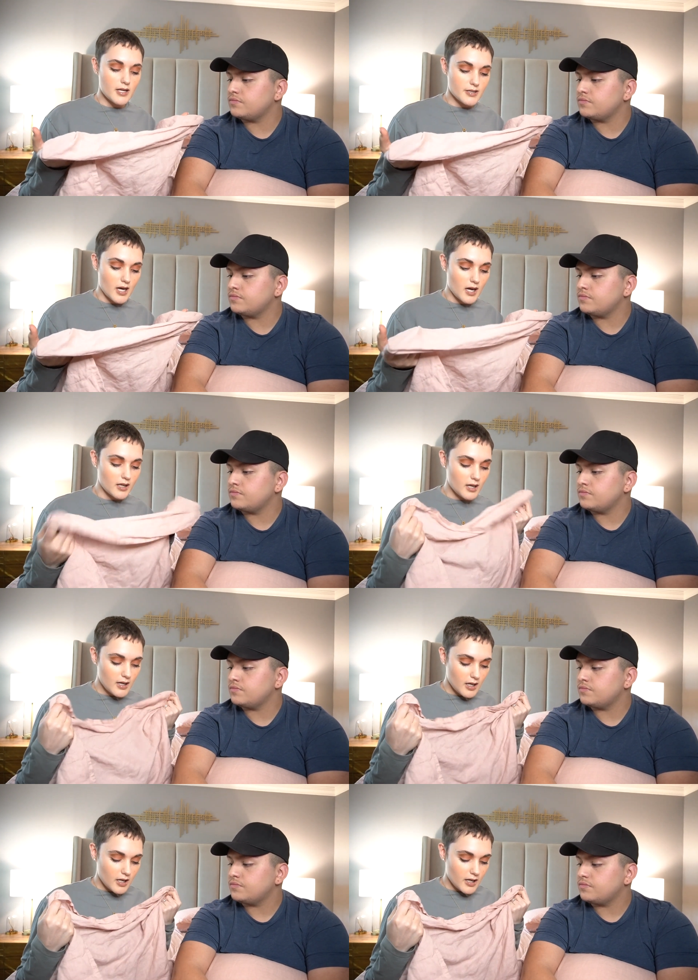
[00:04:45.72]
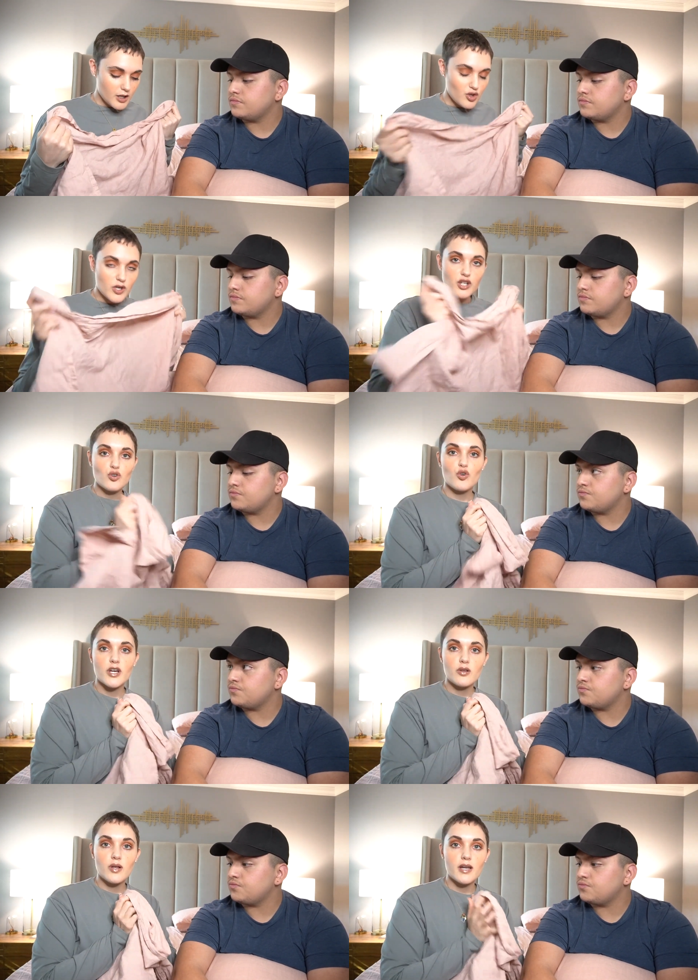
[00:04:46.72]
Speaker 1: is that you can
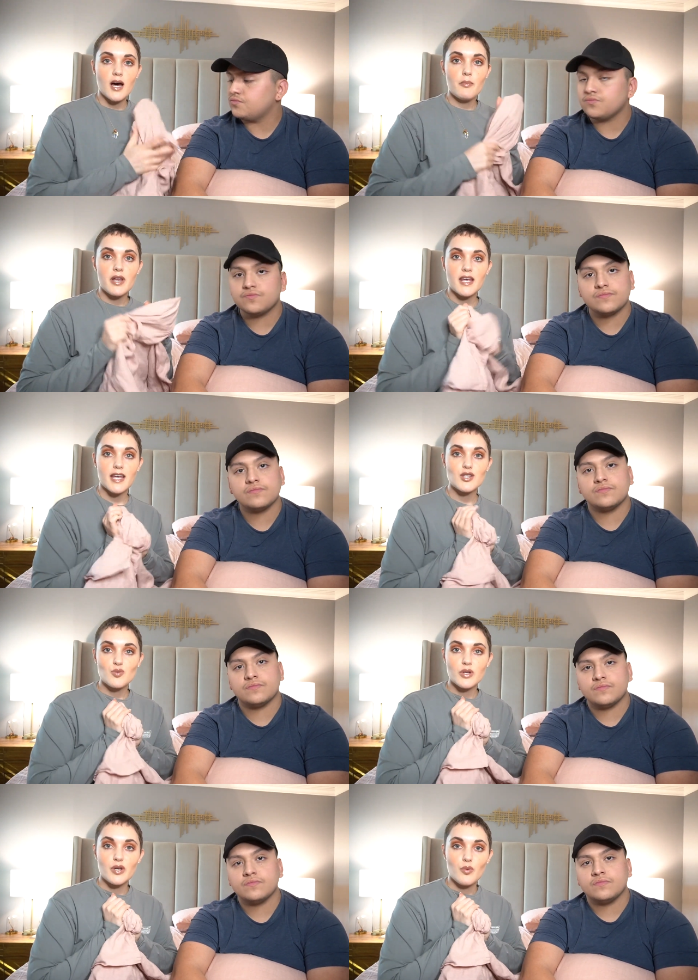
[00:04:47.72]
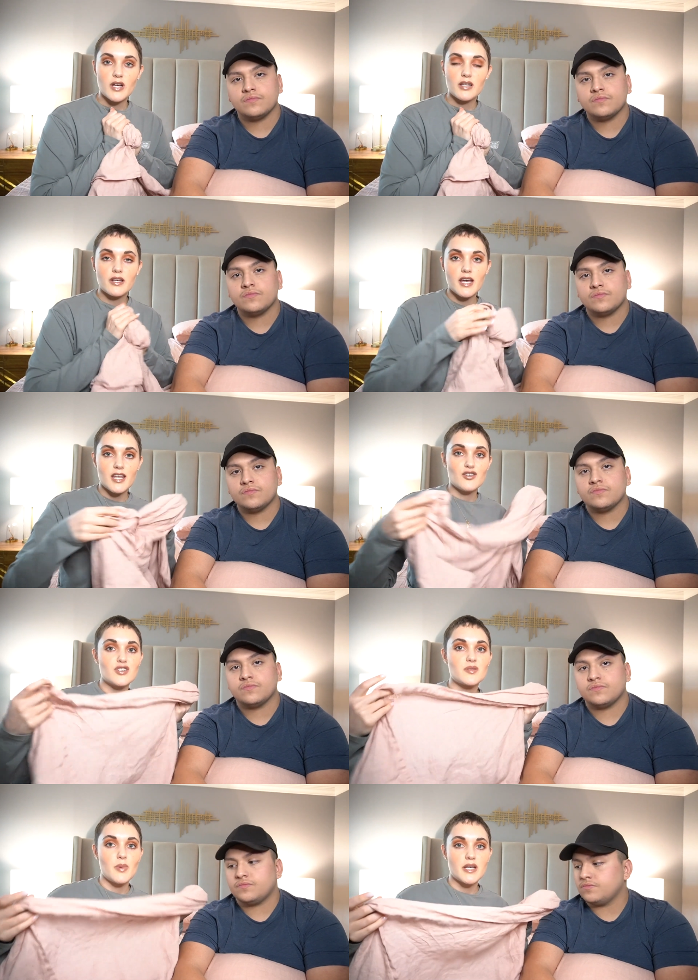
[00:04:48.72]
crinkle it up and it gets really wrinkly and it
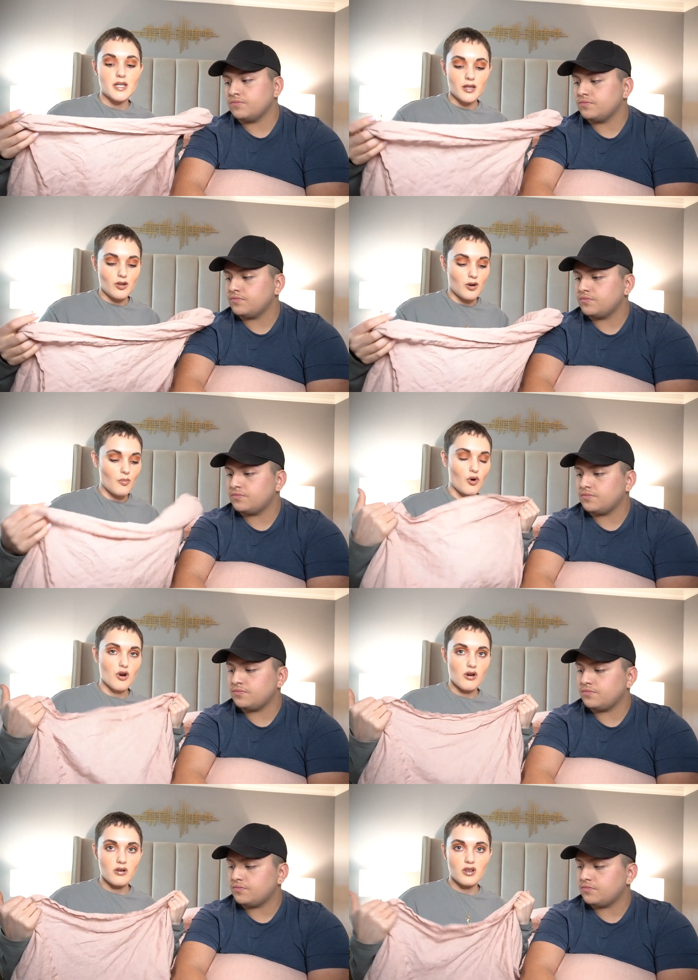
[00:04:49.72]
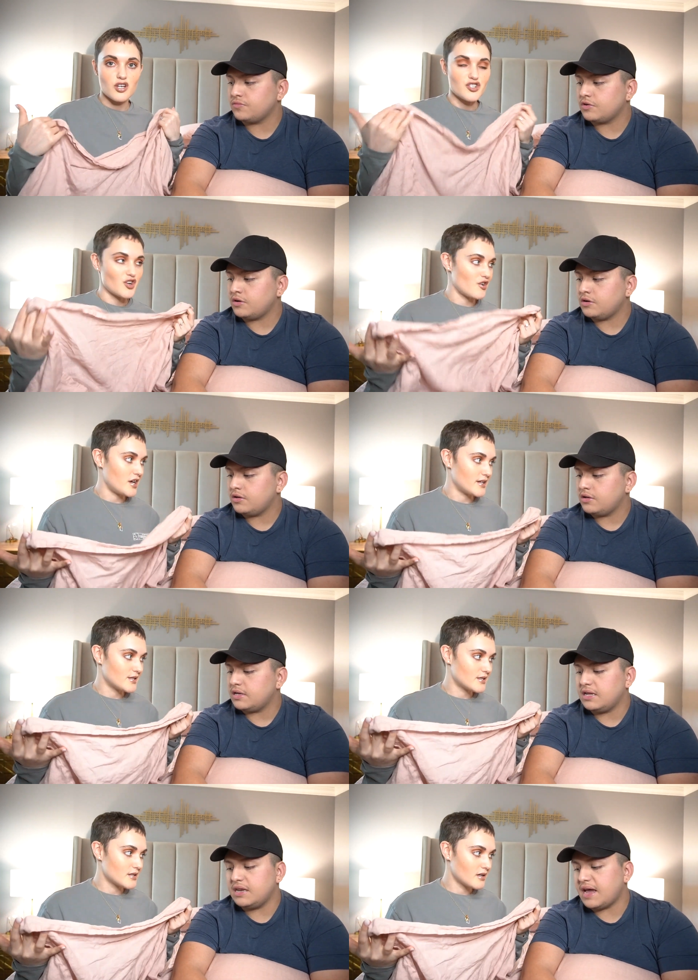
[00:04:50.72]
just makes it look more
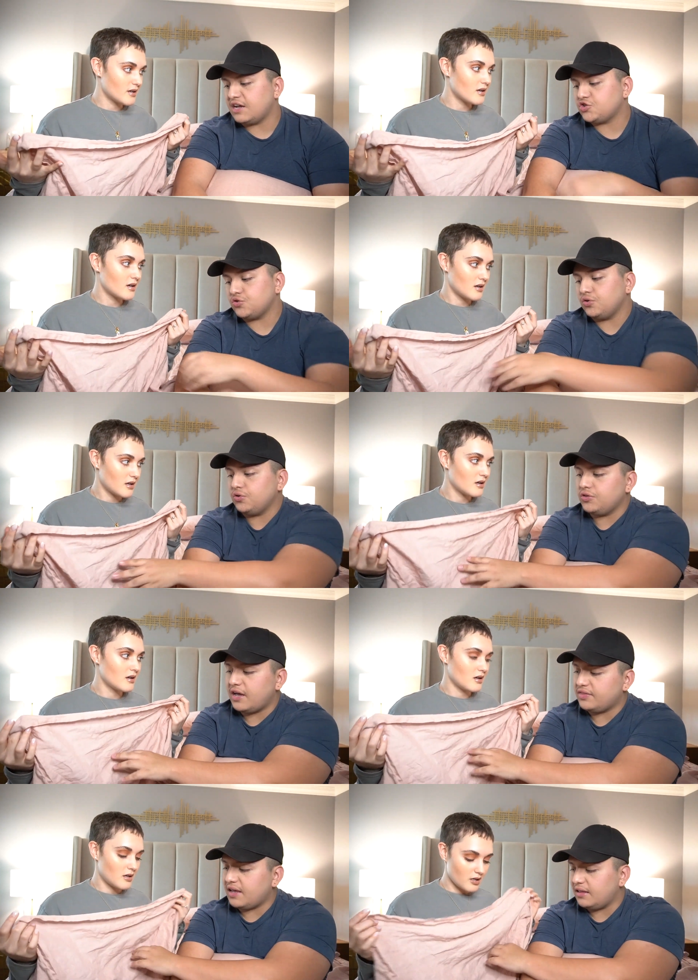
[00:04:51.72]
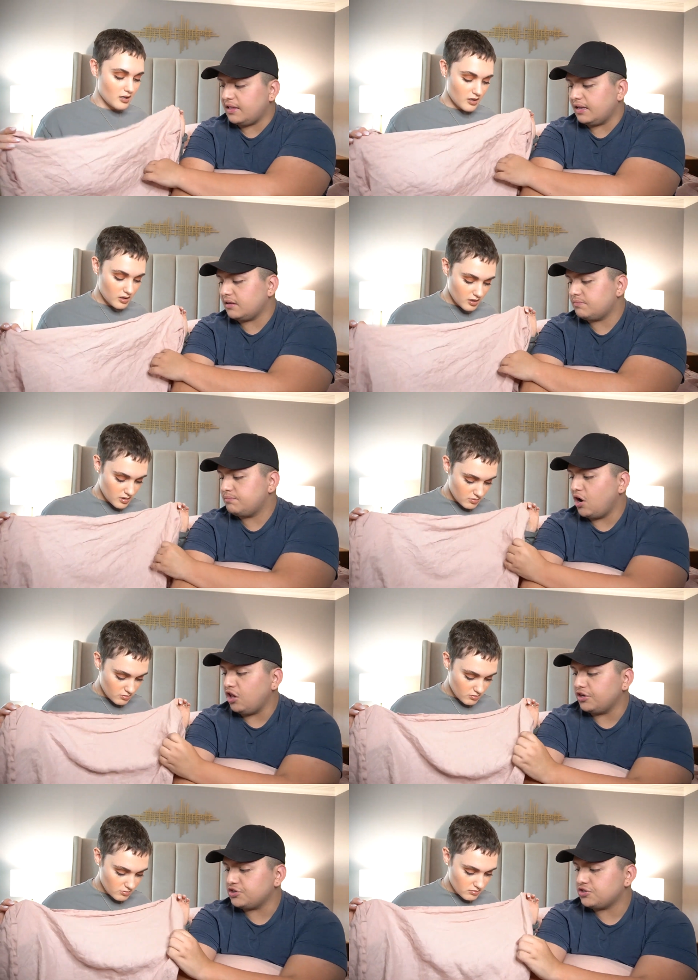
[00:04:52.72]
luxurious.
Speaker 2: Natural, not that like
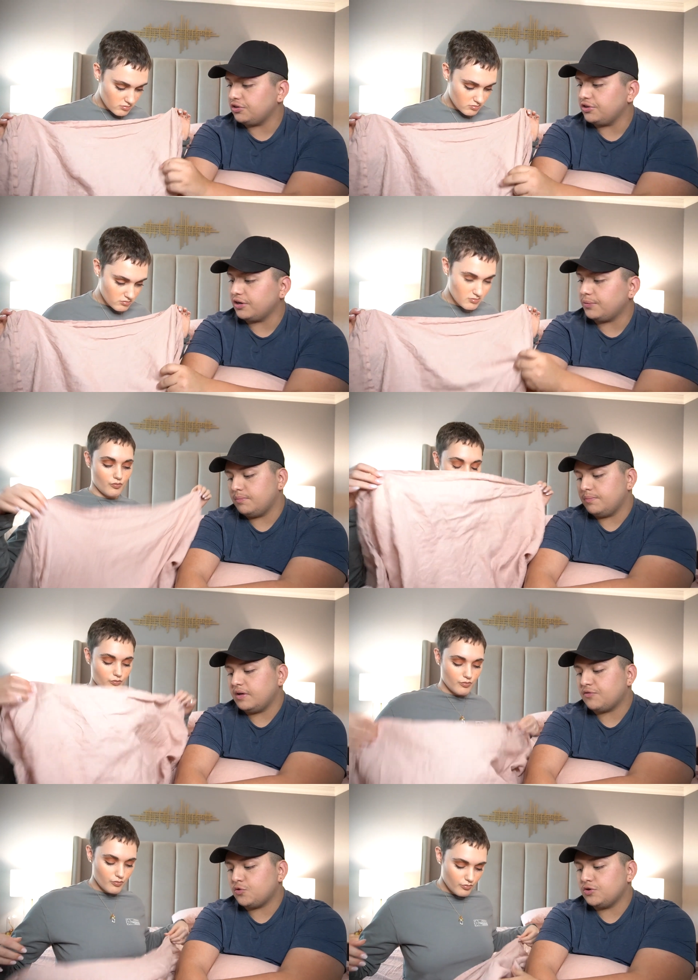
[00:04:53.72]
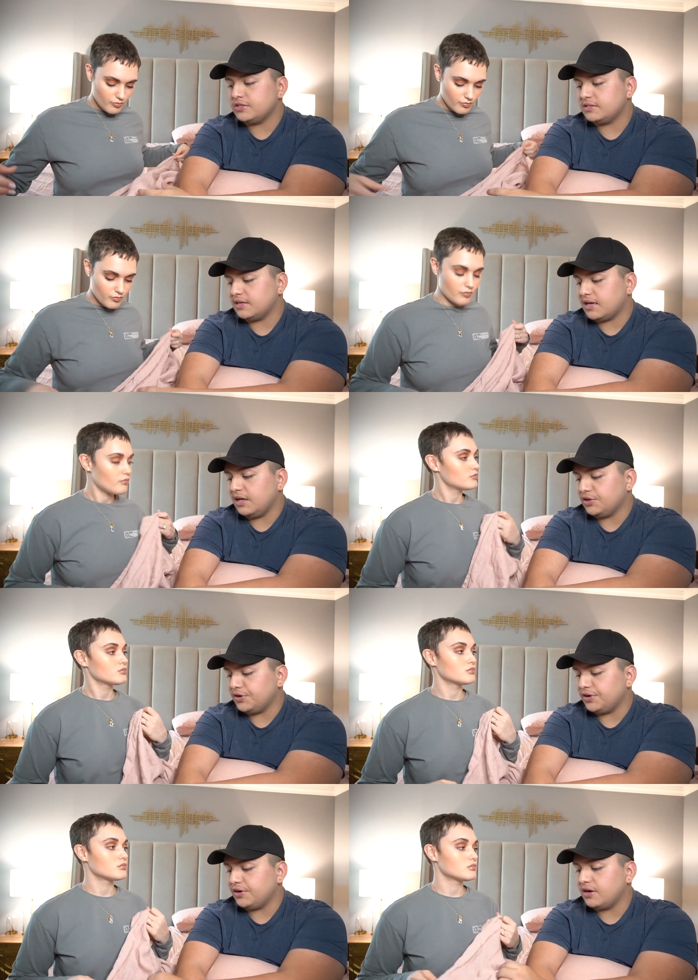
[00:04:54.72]
polished look. Um, of course the
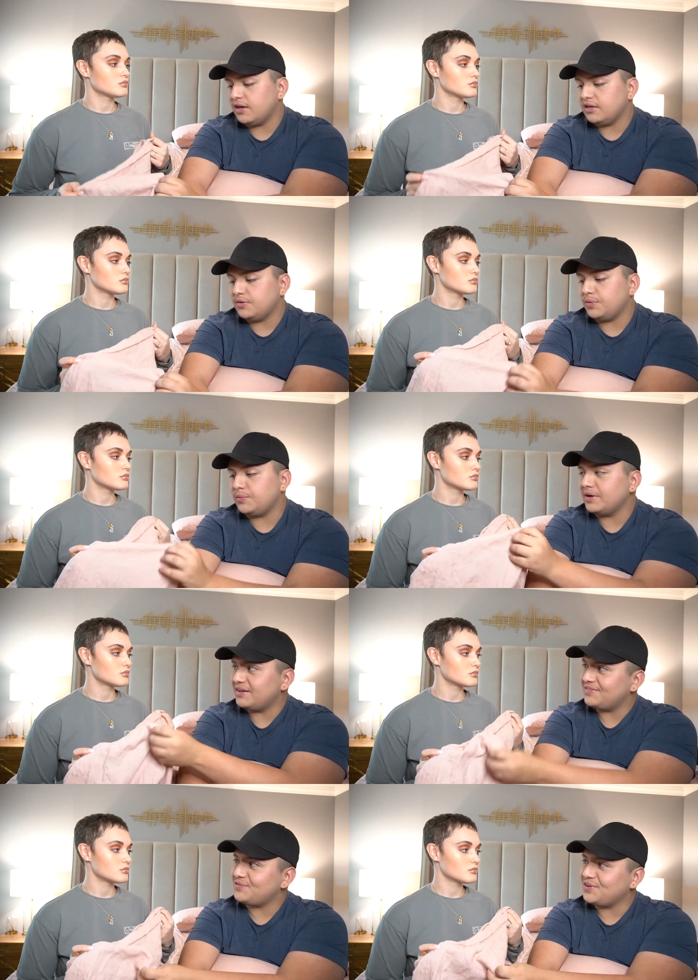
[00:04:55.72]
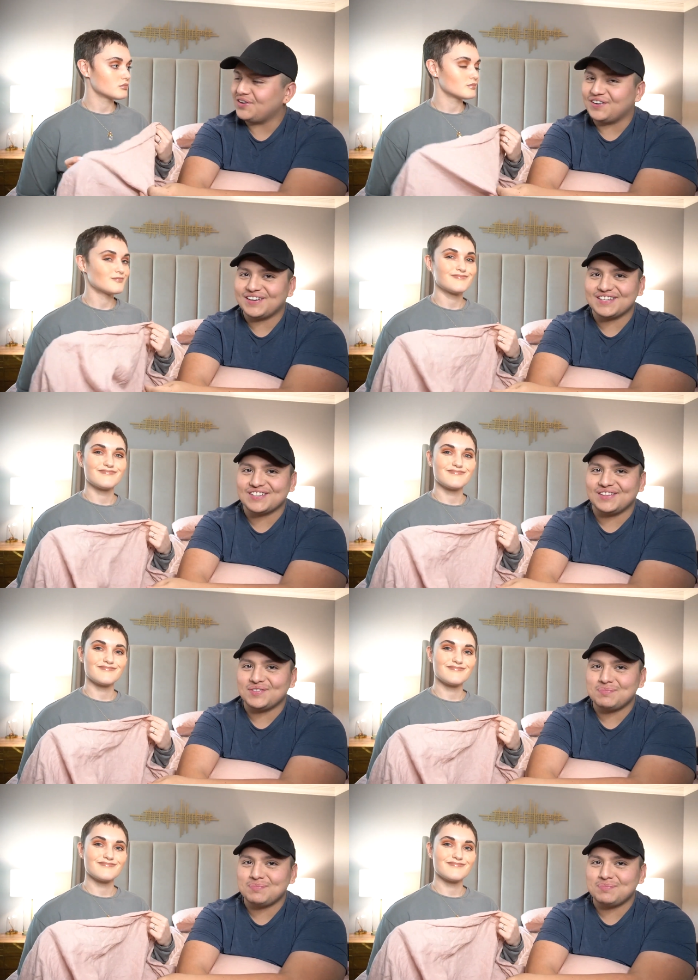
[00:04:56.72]
color we went for her because she loves